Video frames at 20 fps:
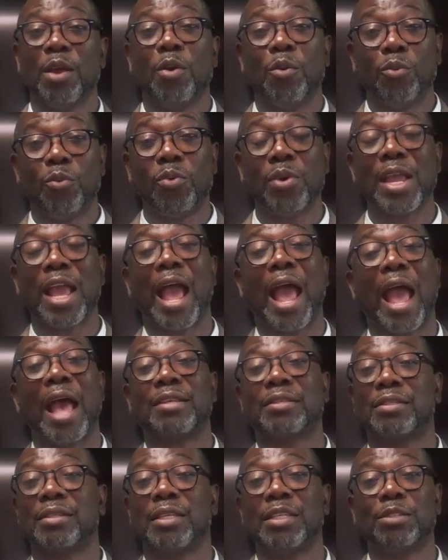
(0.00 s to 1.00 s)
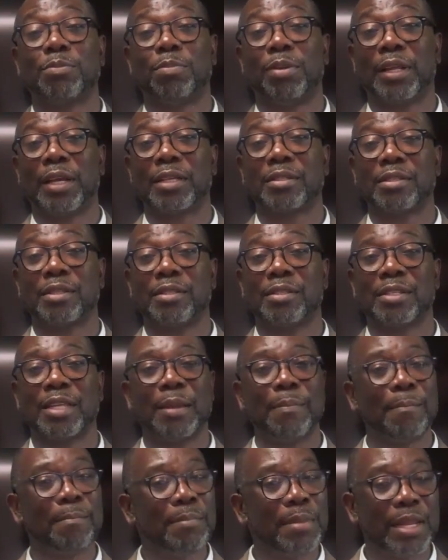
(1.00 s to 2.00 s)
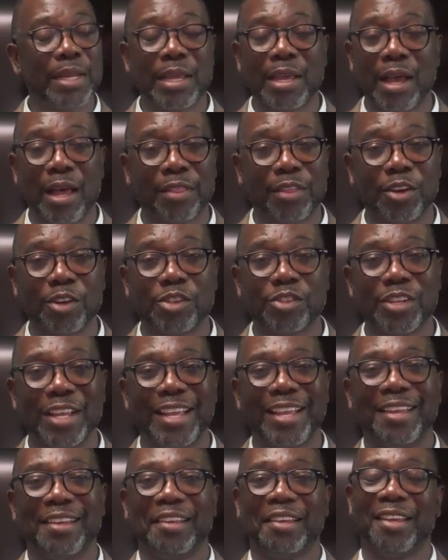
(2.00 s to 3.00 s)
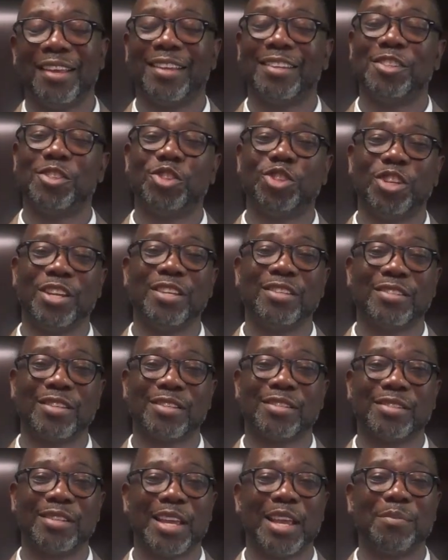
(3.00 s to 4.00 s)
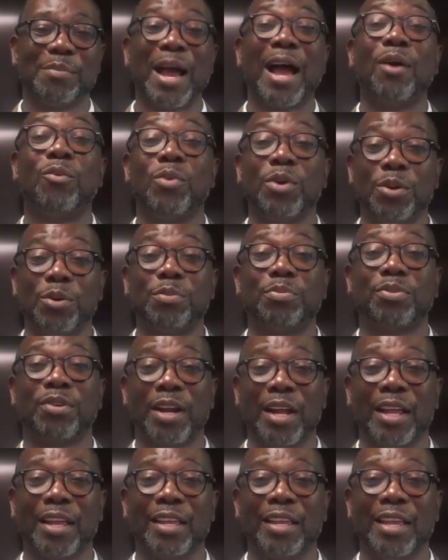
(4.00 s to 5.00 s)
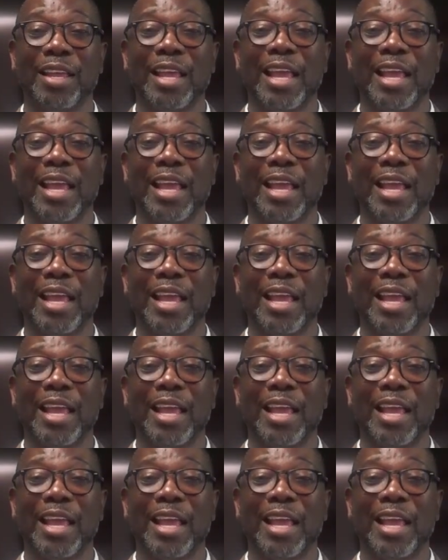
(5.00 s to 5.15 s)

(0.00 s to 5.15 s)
We ask these blessings and many others. In Jesus' name I will pray.